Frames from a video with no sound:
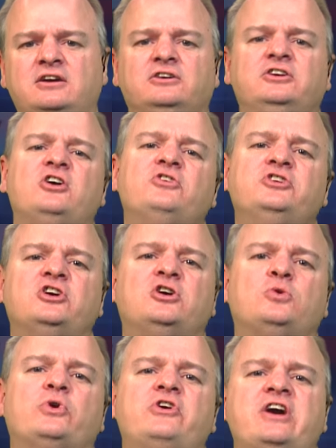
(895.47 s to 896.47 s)
No,
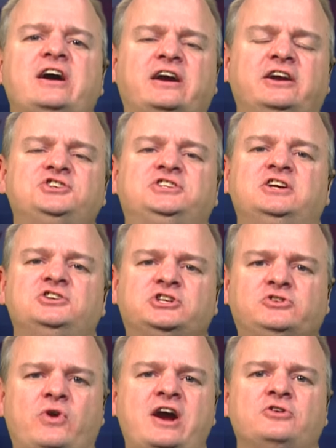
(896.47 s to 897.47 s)
no, we're not going to
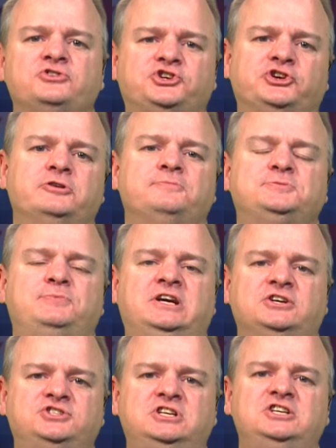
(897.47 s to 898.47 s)
send ground troops
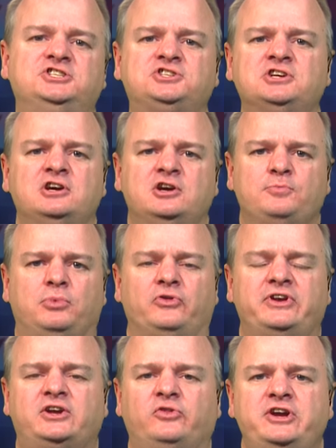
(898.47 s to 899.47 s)
because he's
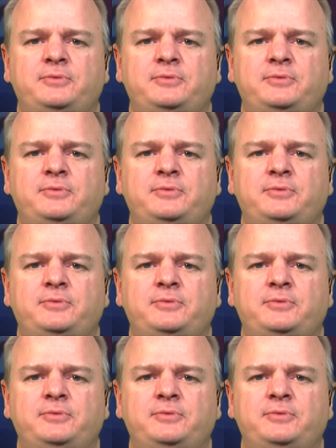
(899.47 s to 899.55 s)
politically